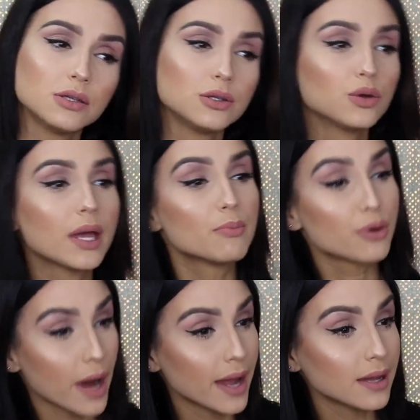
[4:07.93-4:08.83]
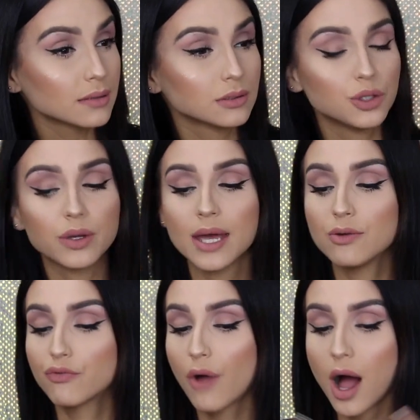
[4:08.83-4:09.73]
You can pray, you
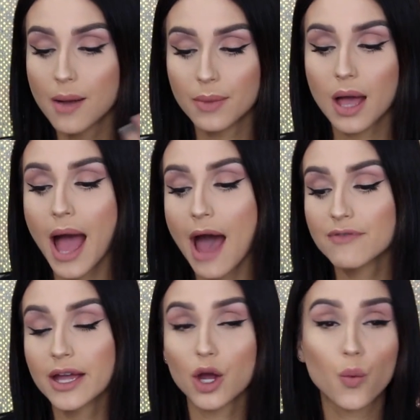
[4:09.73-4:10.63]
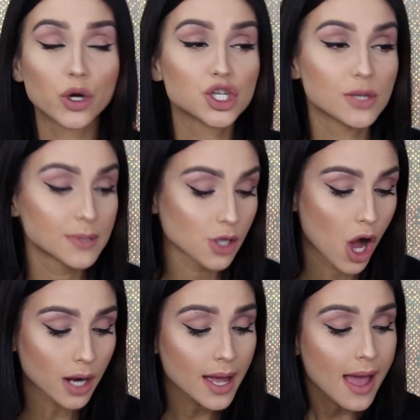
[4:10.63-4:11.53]
can um, have like a worship
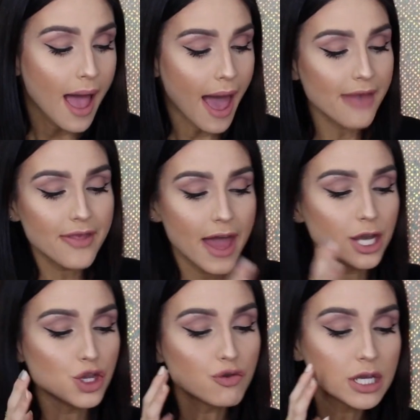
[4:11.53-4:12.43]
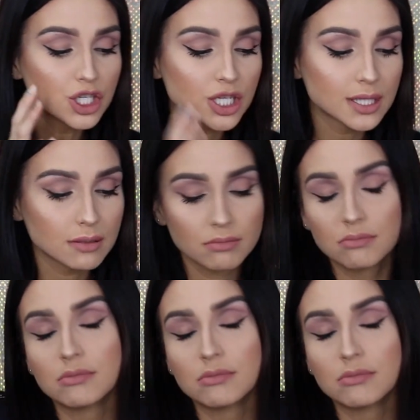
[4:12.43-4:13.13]
song, and then you can just